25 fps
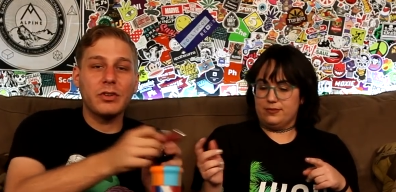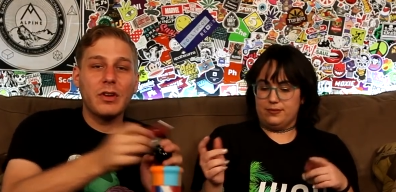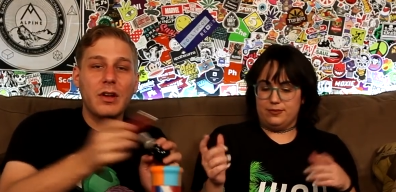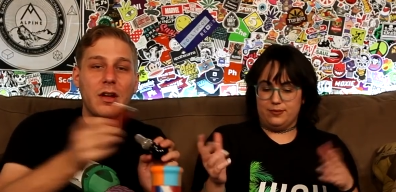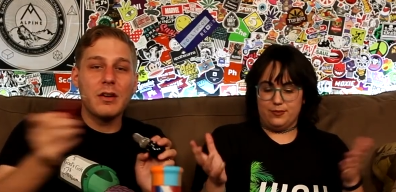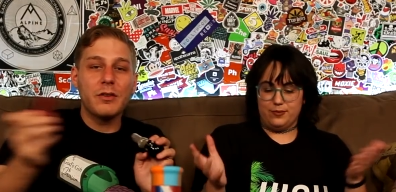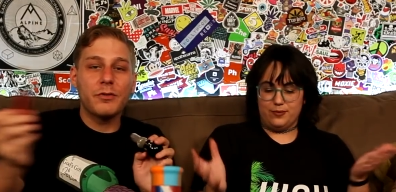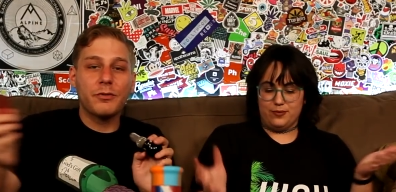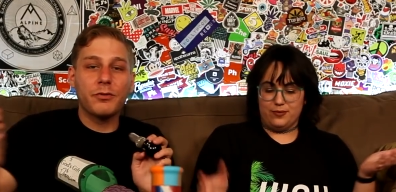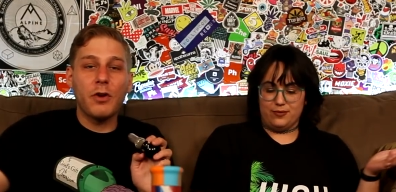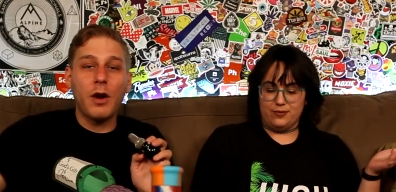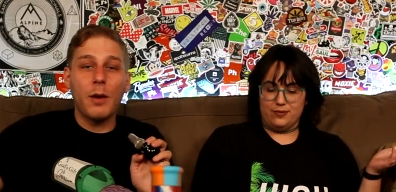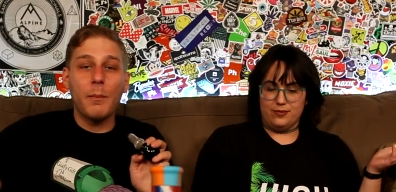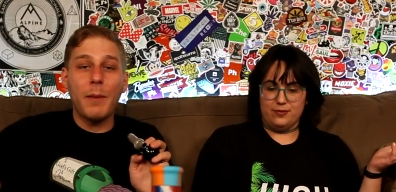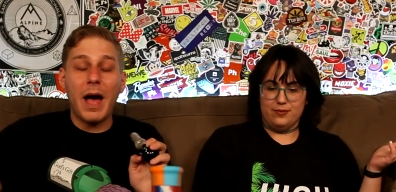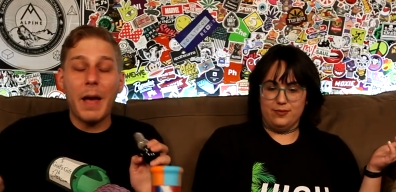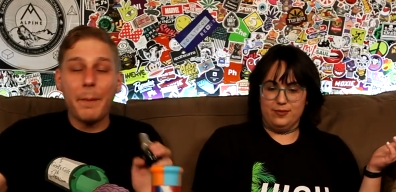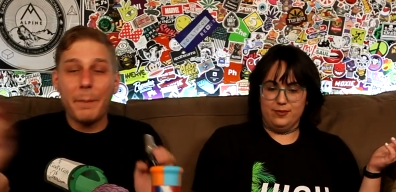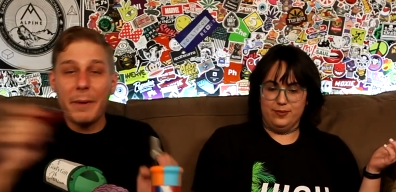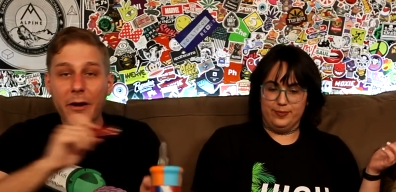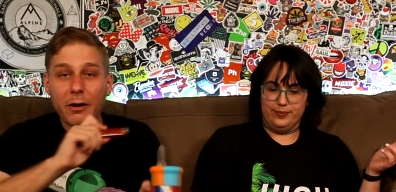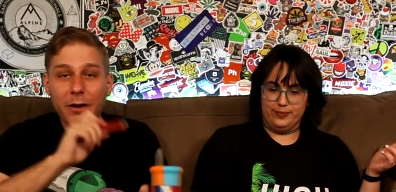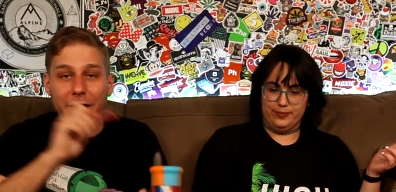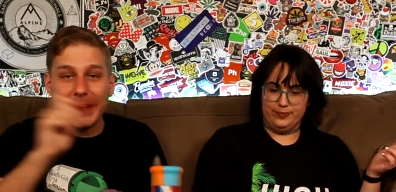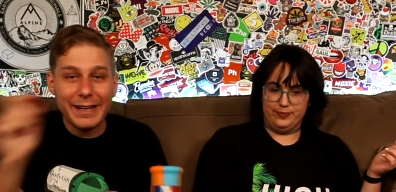Speaker 1: from
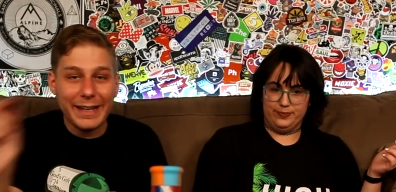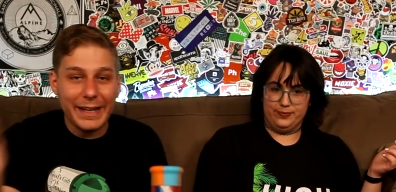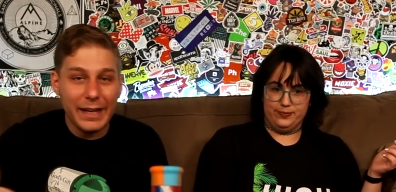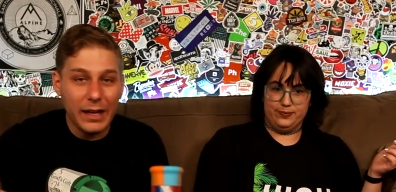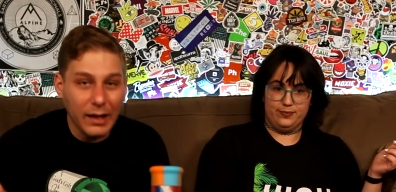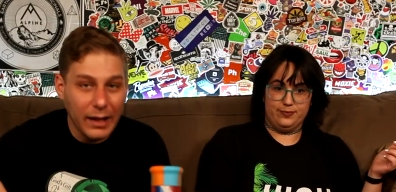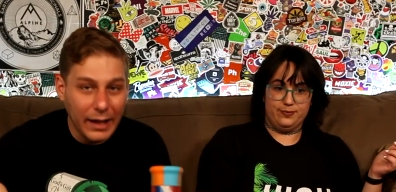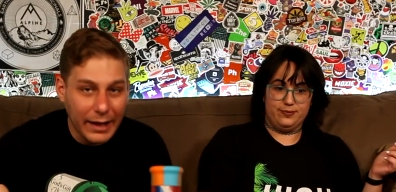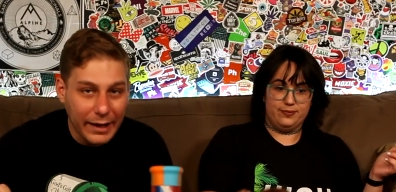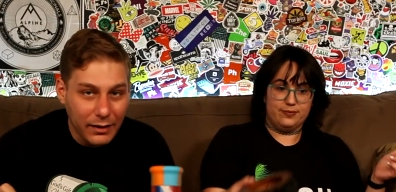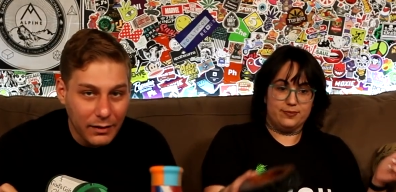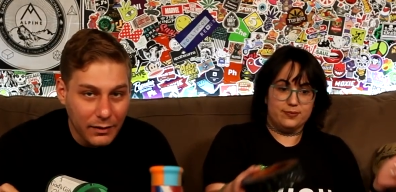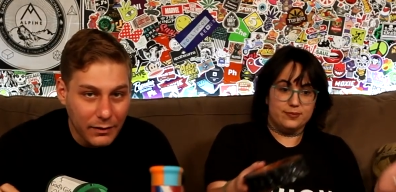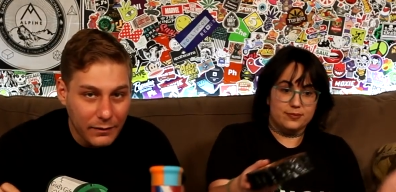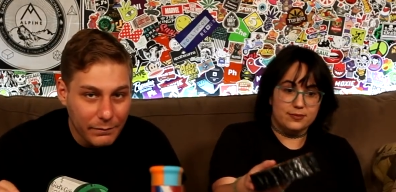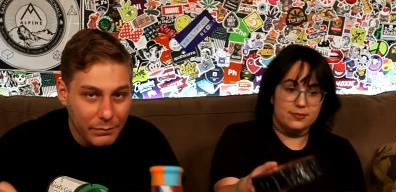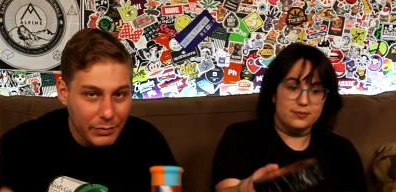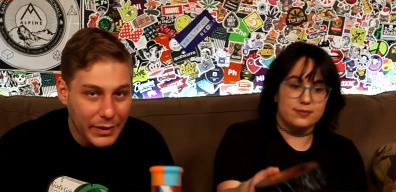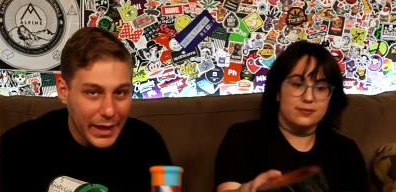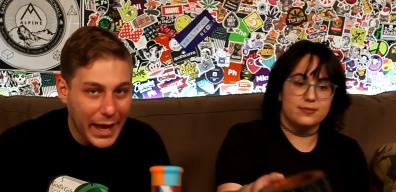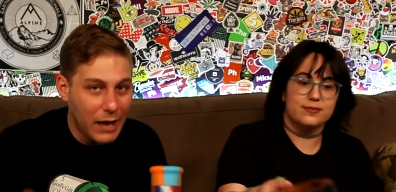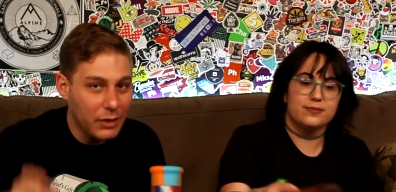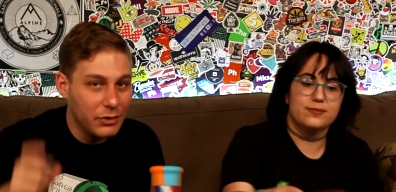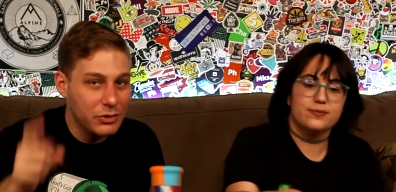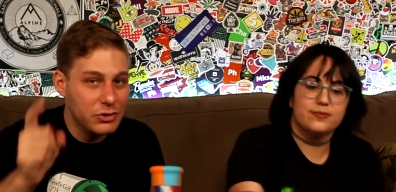Hyperion Healing out in